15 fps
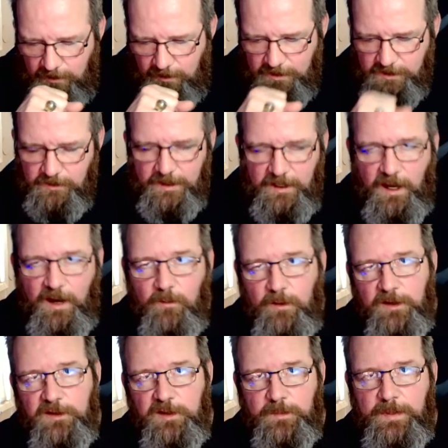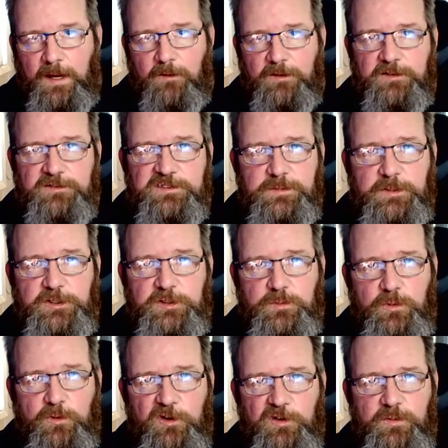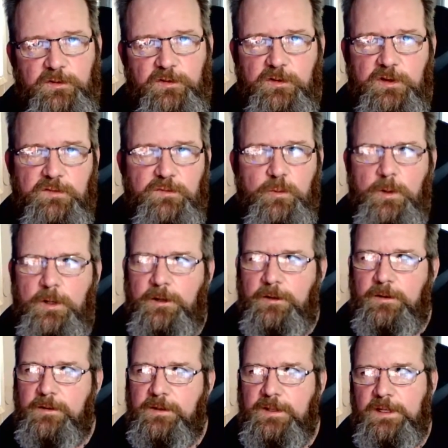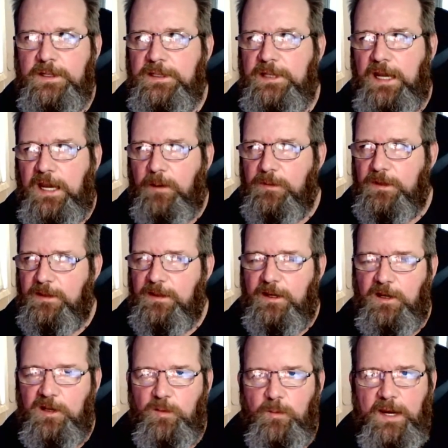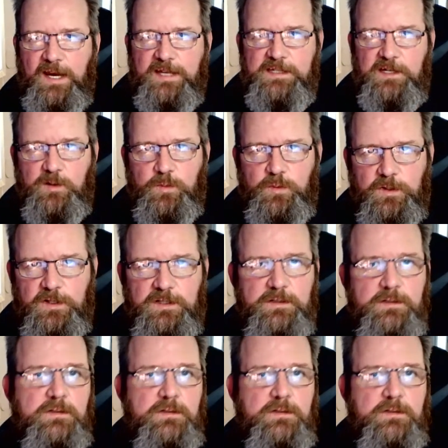so I got one of their power distribution boards, but it was only 460 amps, I think, on the max output,